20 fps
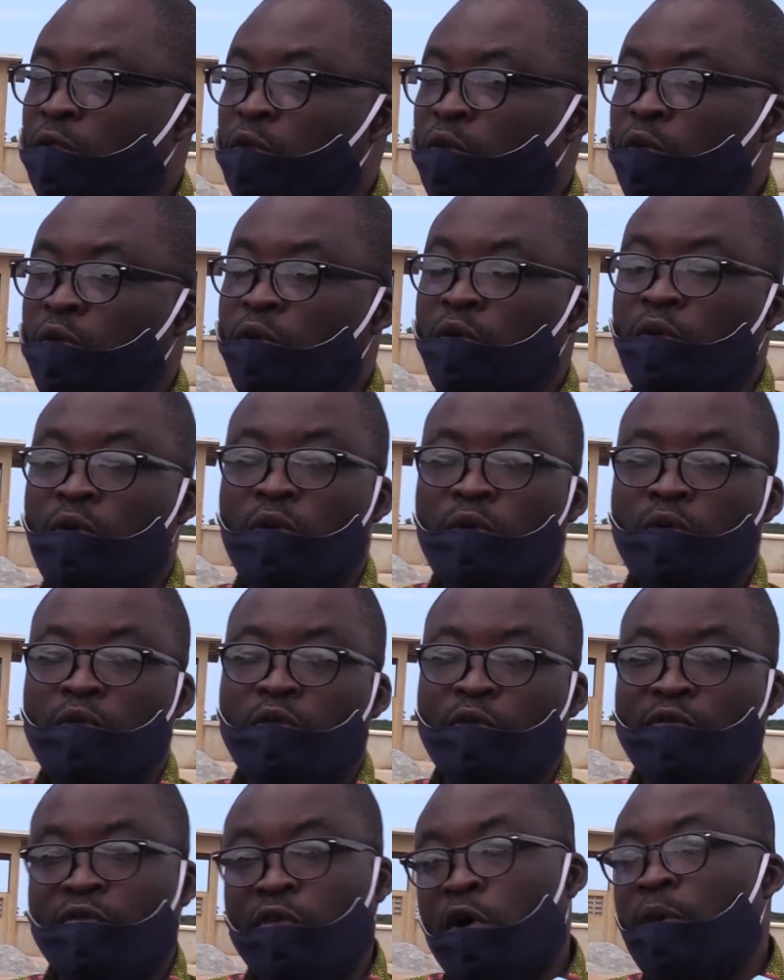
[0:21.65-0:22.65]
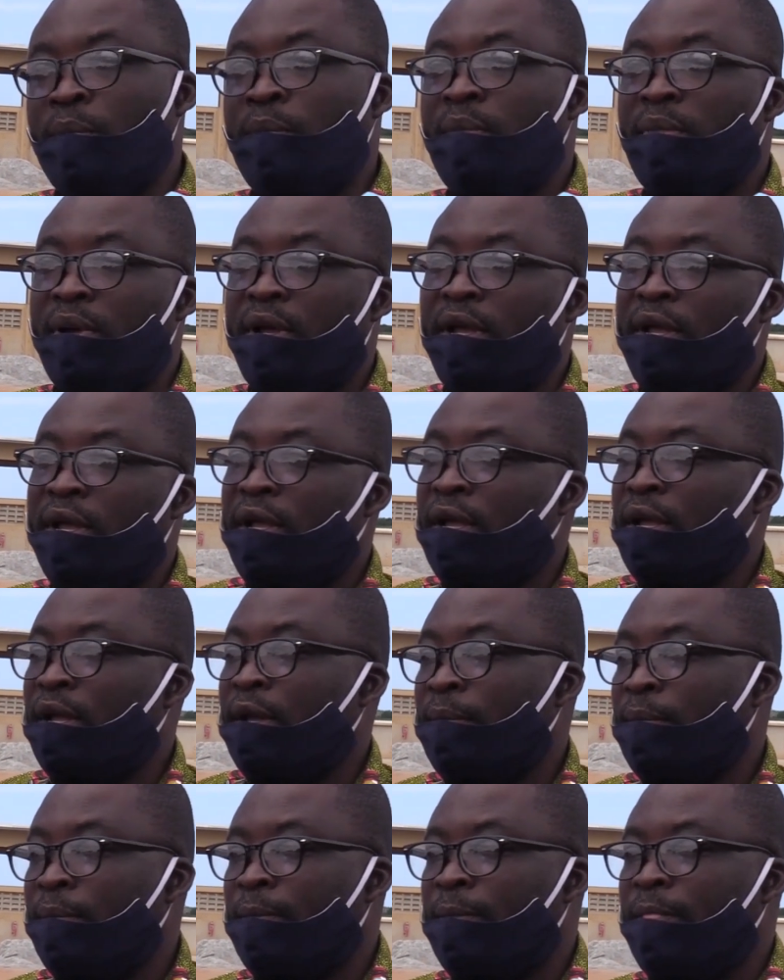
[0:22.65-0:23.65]
to, to form
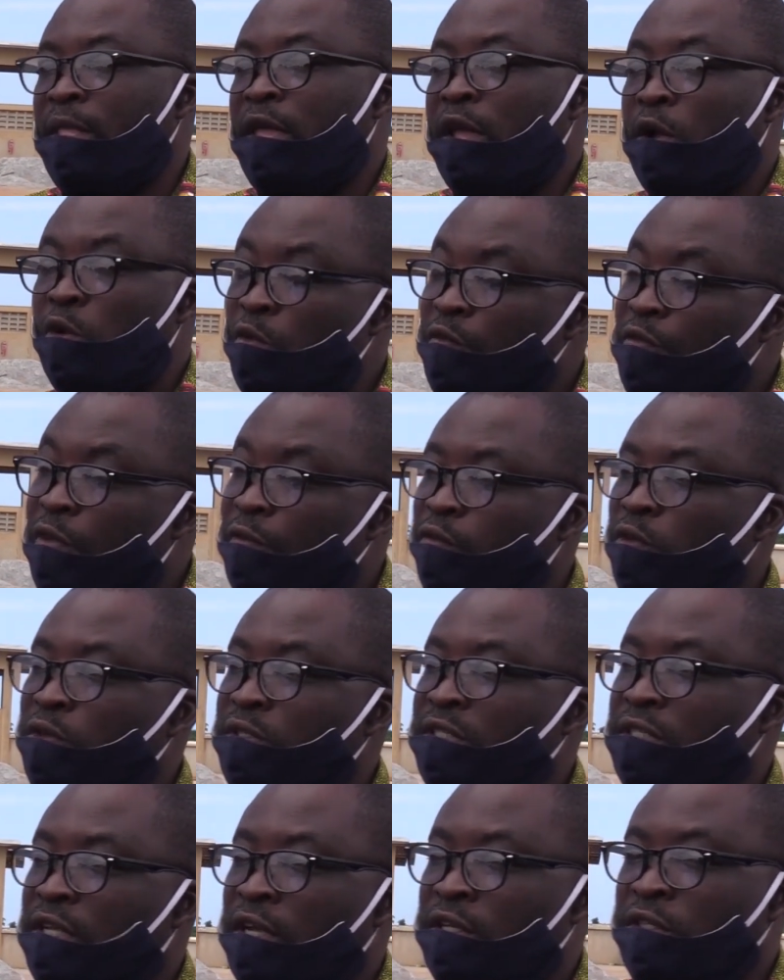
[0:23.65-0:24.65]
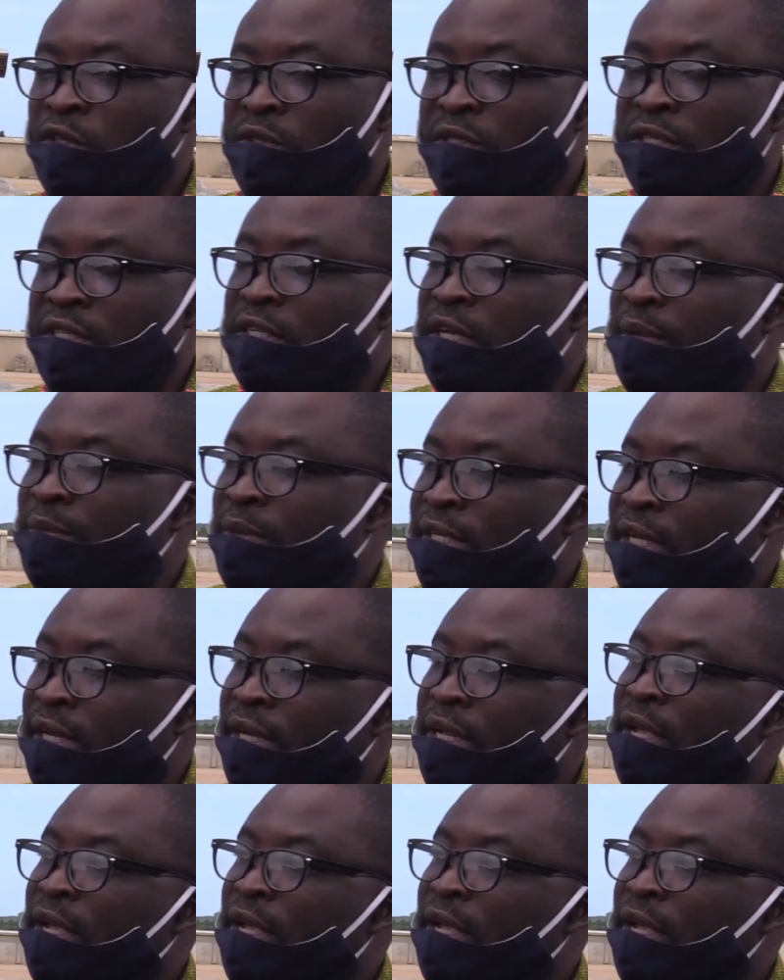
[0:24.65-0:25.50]
um, Fruits and Juices Limited.